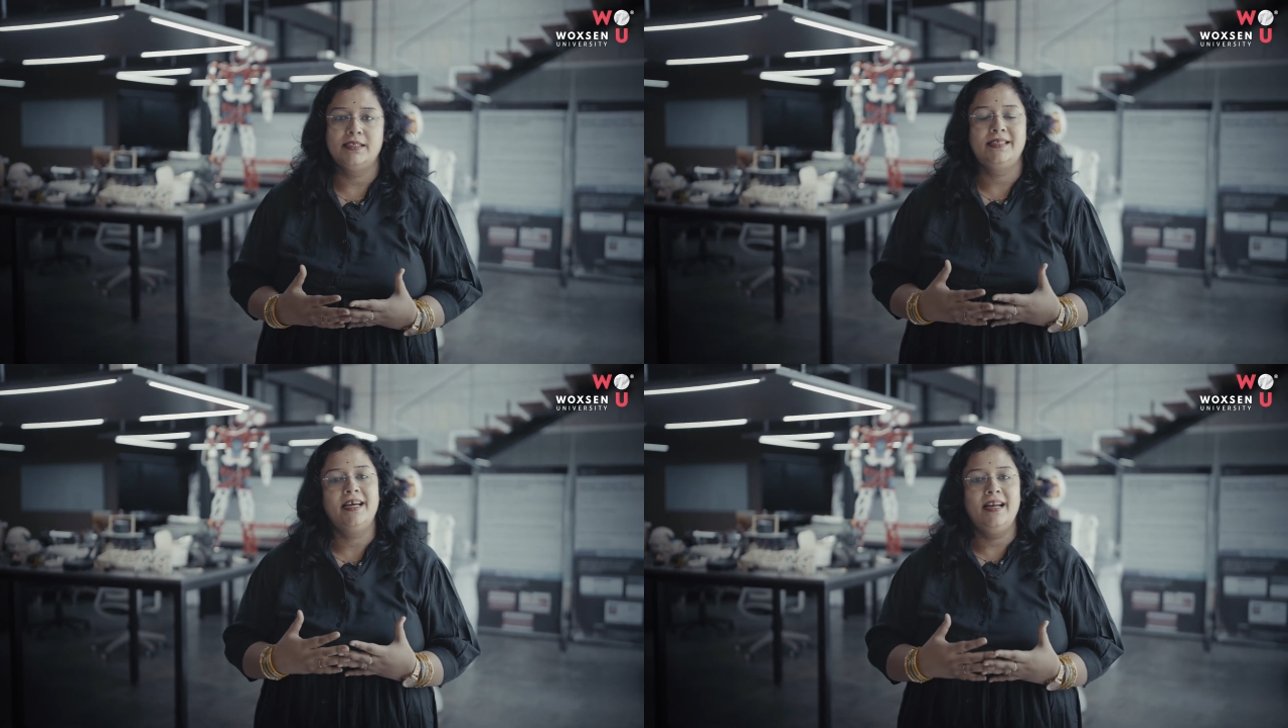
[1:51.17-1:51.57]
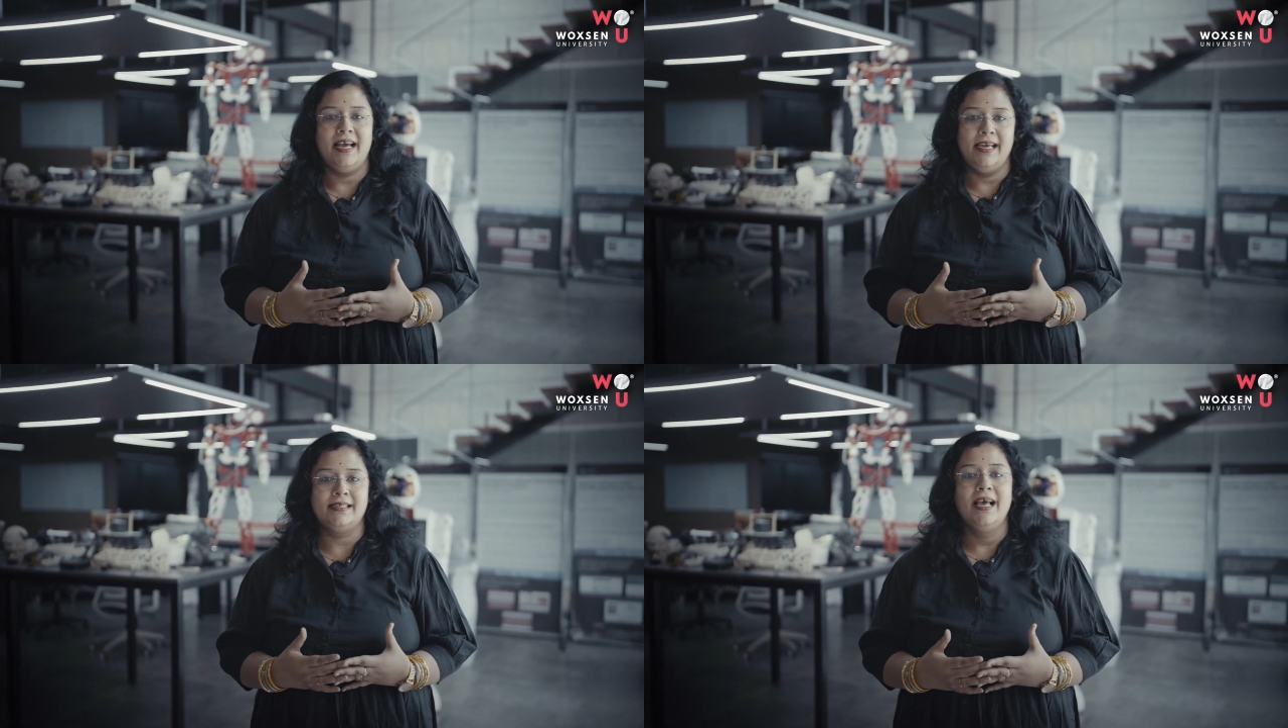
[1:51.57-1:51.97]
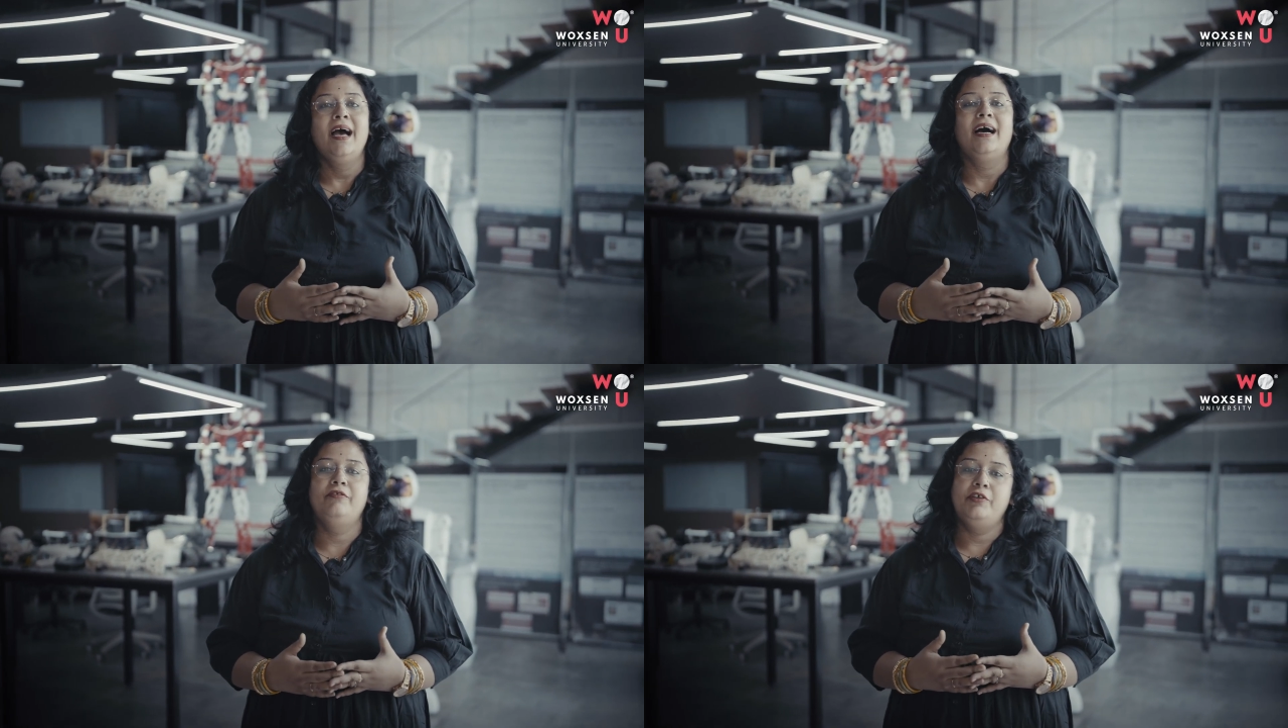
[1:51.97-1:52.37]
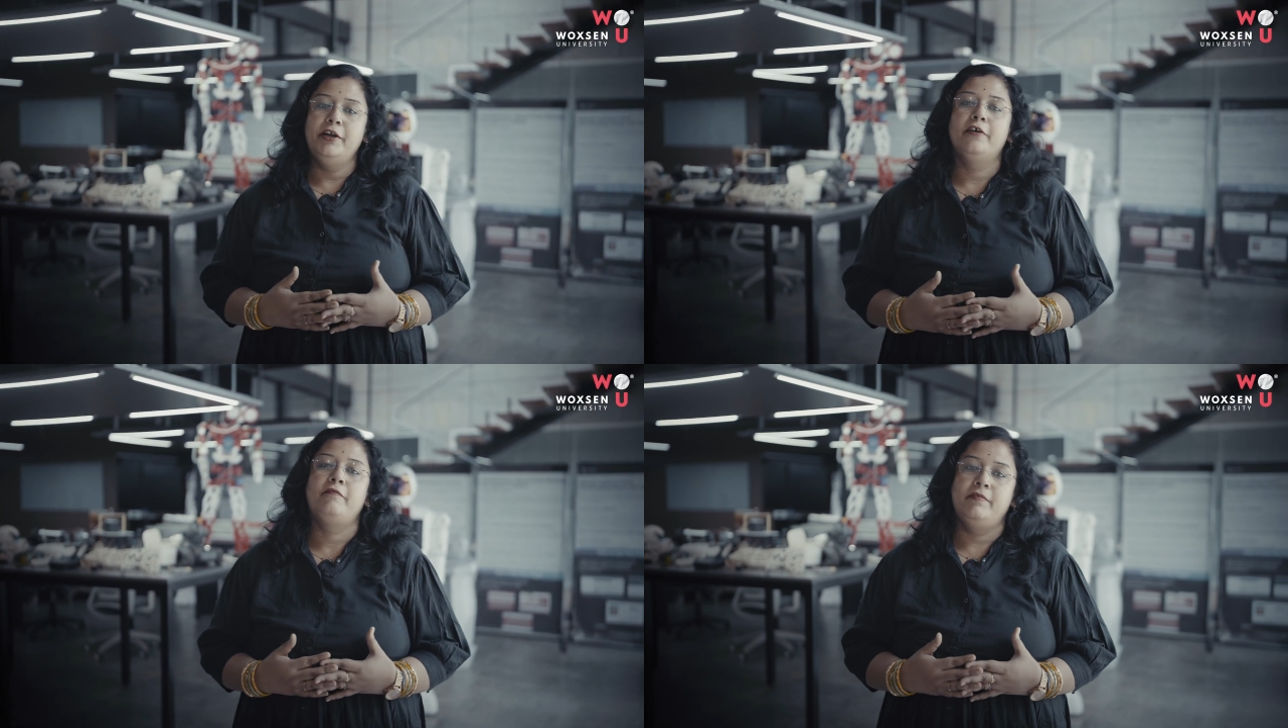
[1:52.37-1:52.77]
there lies a
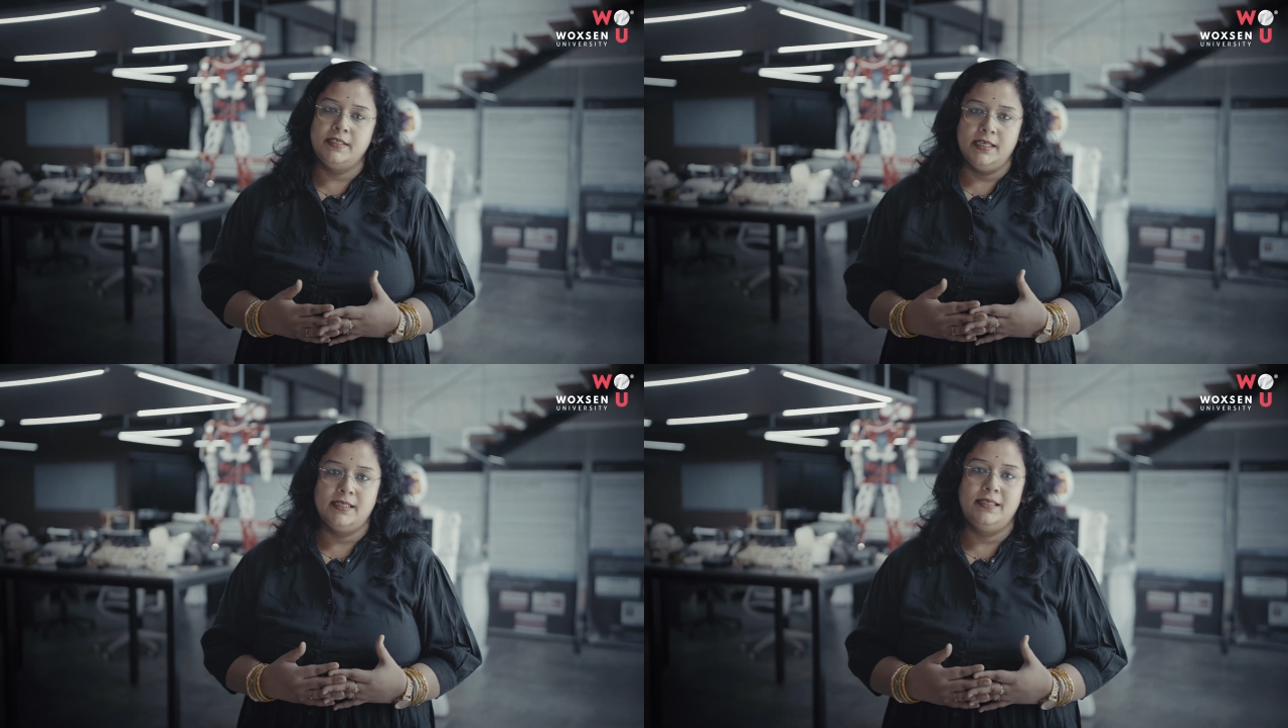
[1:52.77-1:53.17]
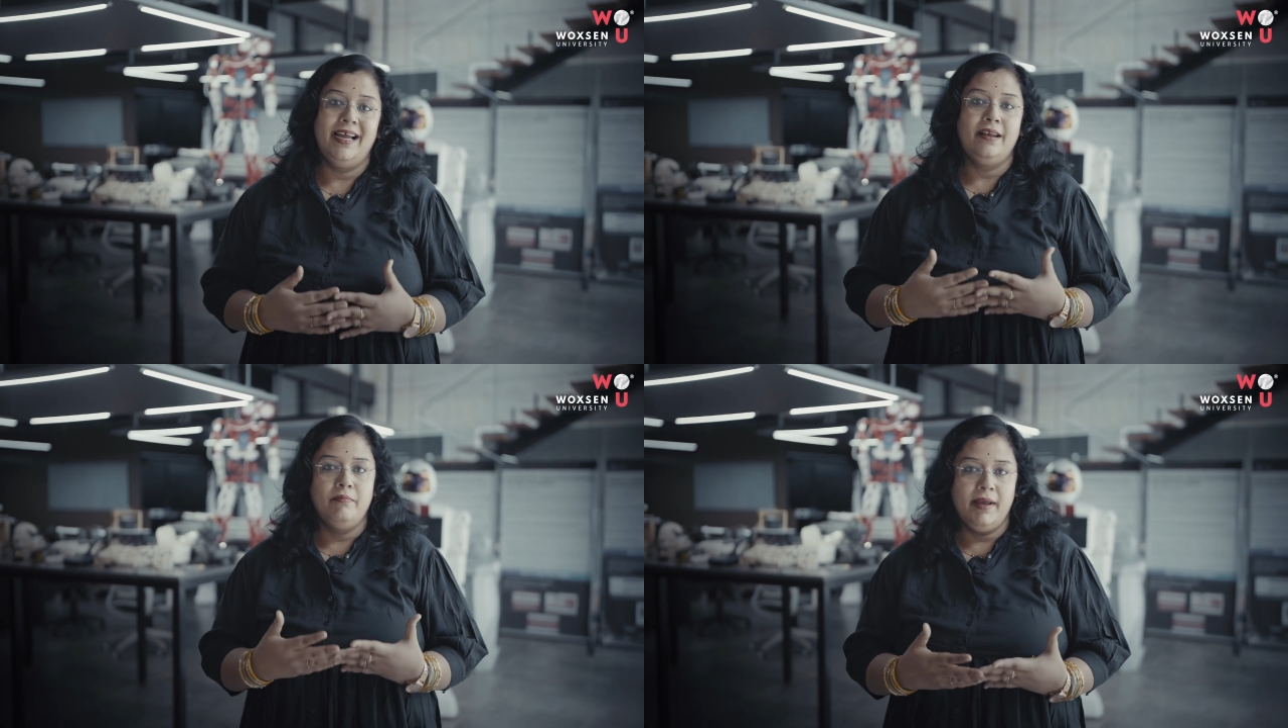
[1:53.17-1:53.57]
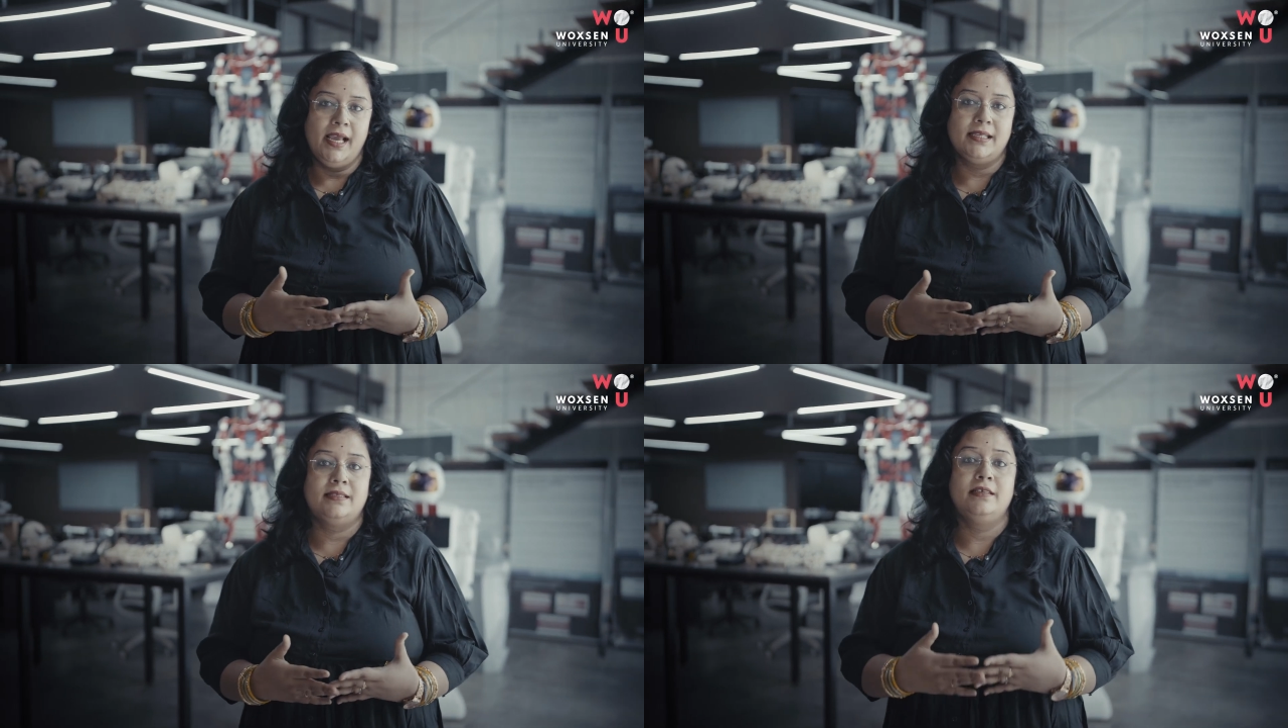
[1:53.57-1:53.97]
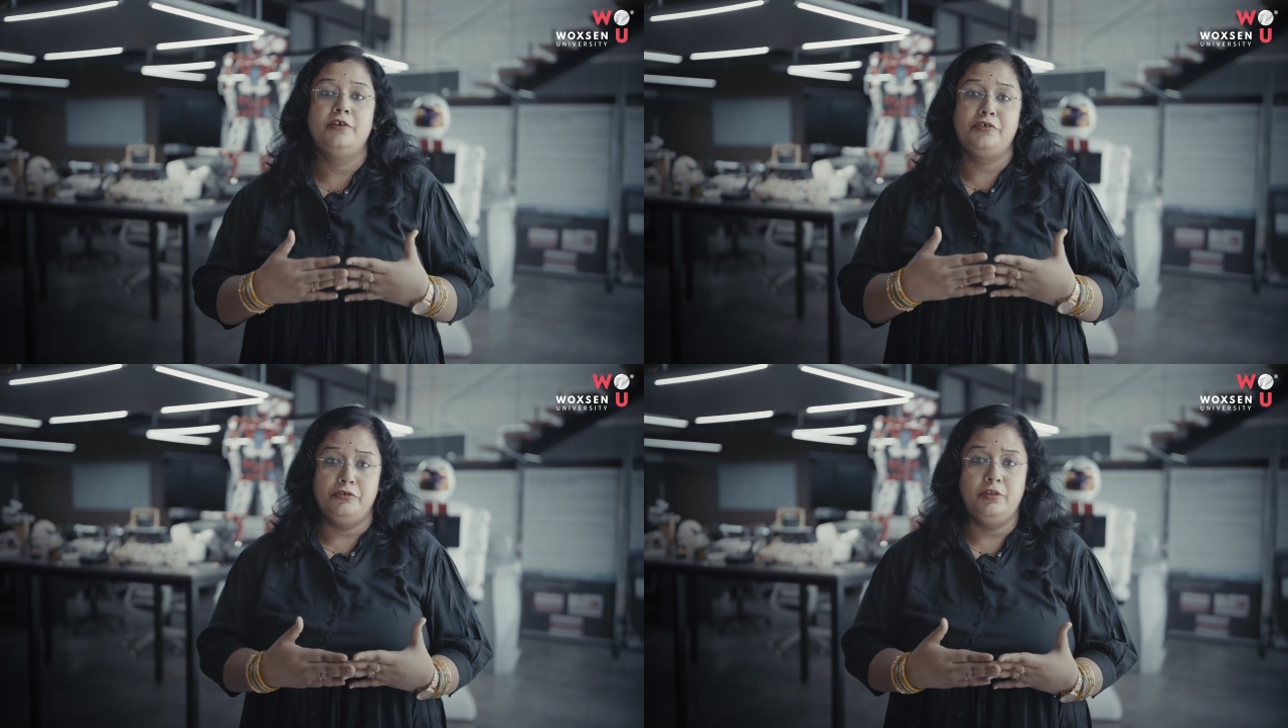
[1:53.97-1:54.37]
thread of physics that makes the
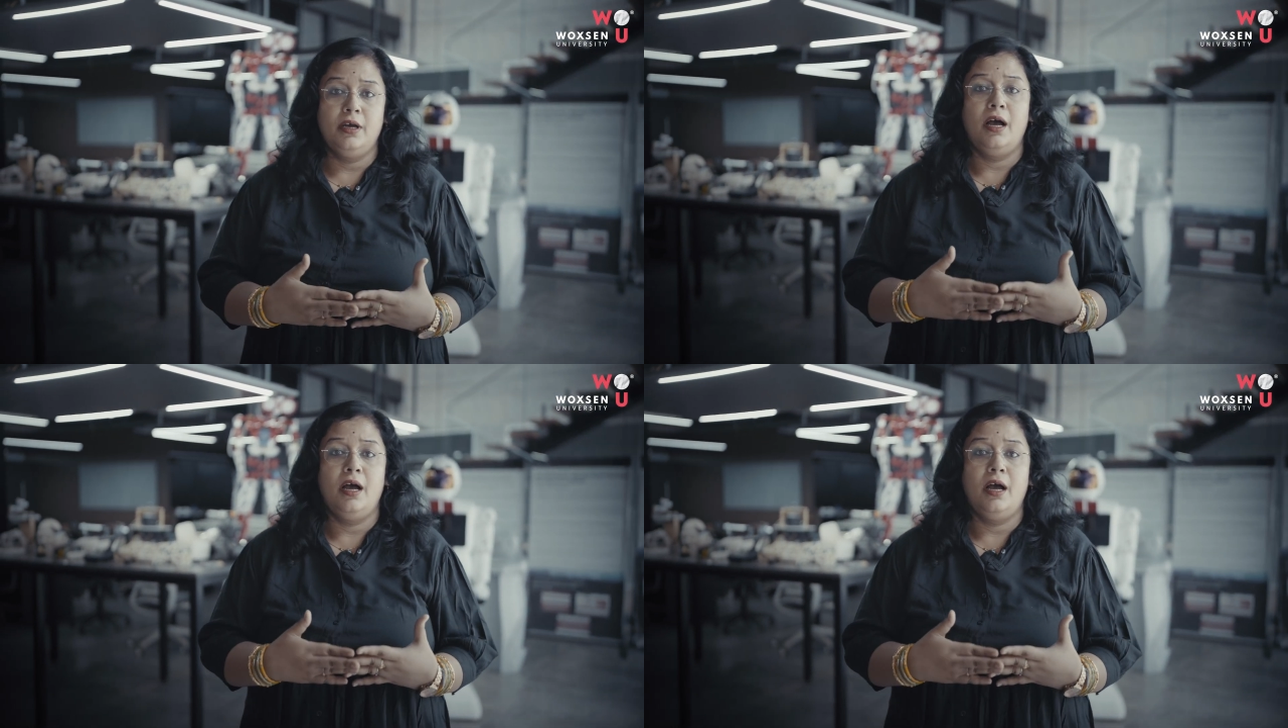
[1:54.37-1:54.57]
truth